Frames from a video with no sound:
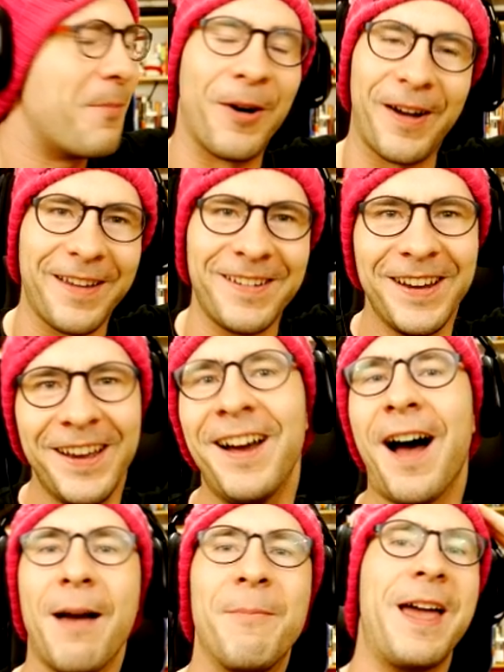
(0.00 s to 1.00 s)
I'm,
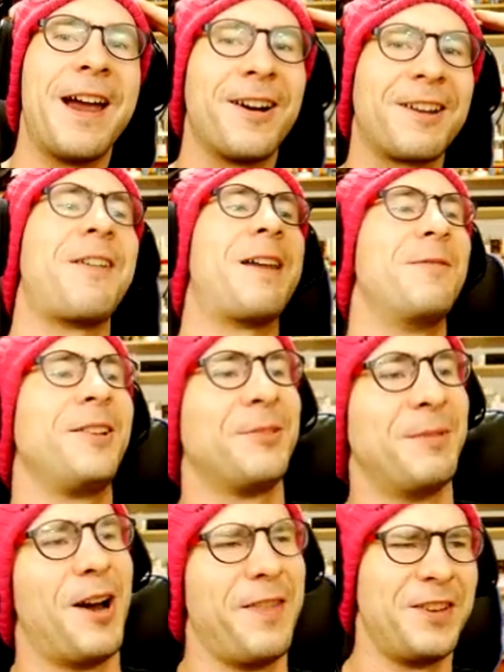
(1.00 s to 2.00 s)
I'm Eric Van
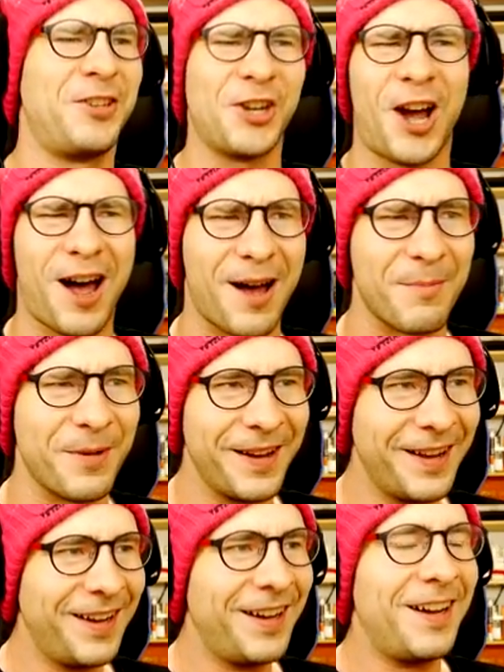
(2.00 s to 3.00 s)
Wilderman on the job!
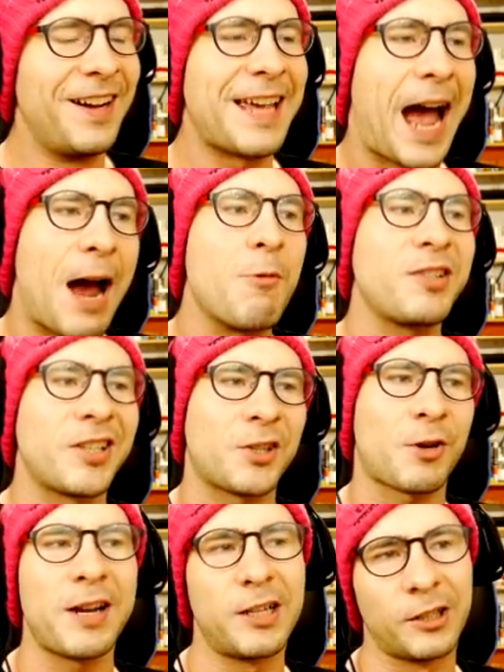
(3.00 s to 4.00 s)
Yeah, I was
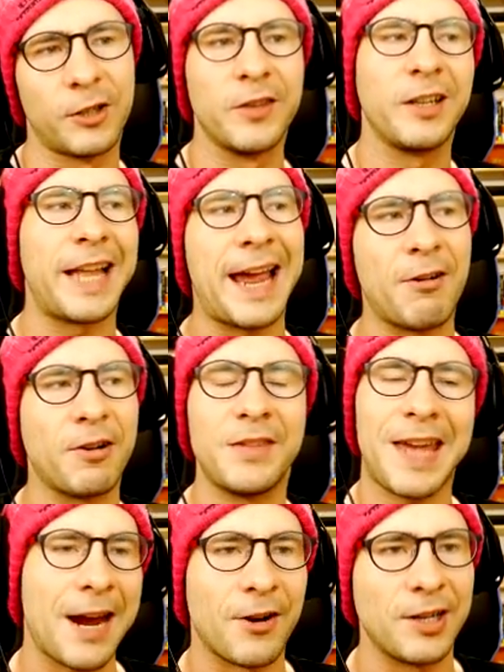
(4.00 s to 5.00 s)
just trying to learn the layout
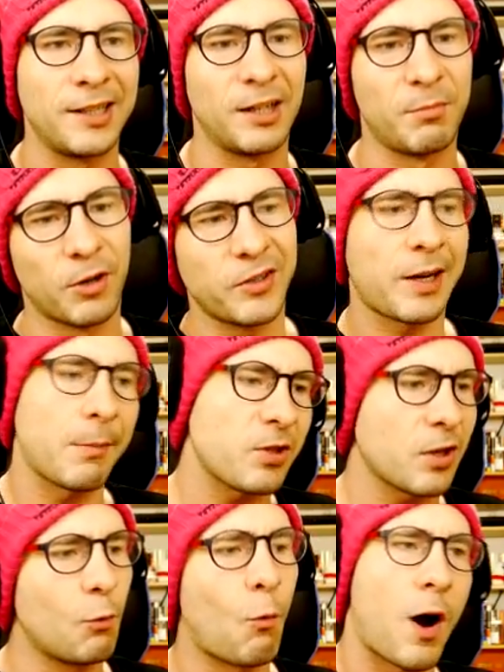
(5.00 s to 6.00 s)
of the area a little more. I was like, I'm
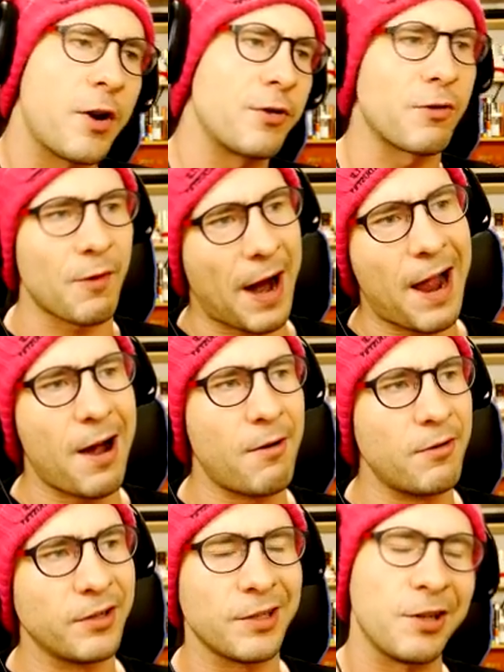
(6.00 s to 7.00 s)
just gonna wander
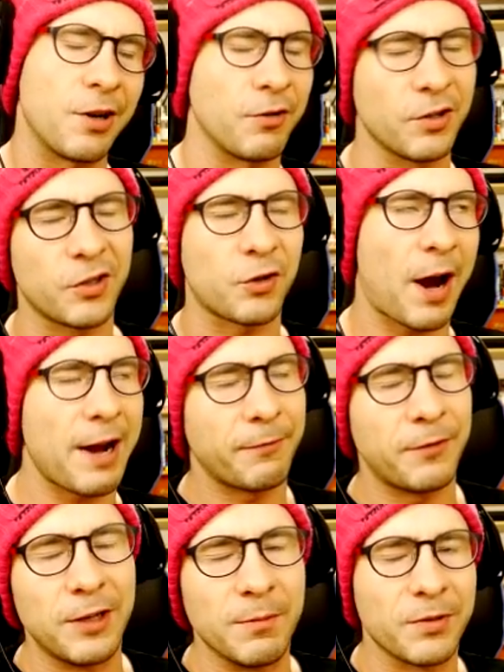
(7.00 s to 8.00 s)
around and, you know, just try to
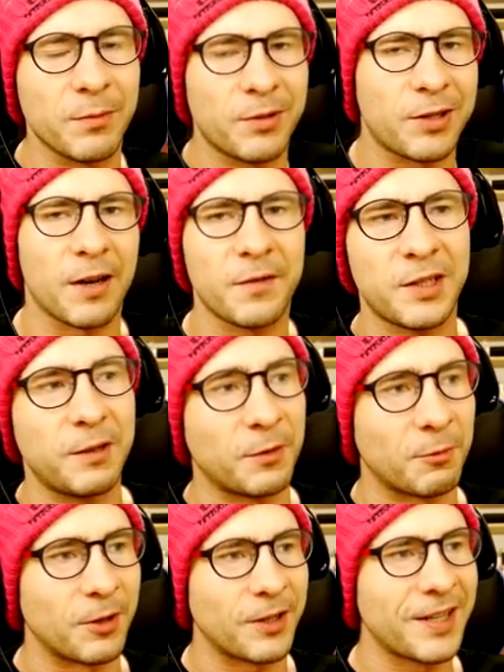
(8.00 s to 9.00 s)
feed him some stuff, see if
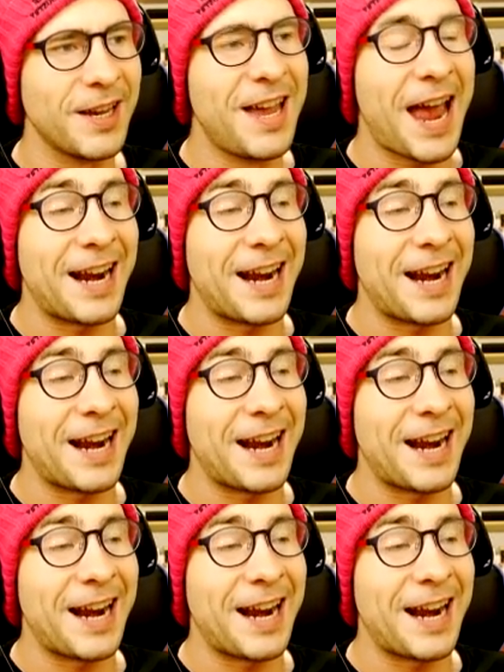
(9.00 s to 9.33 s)
it works.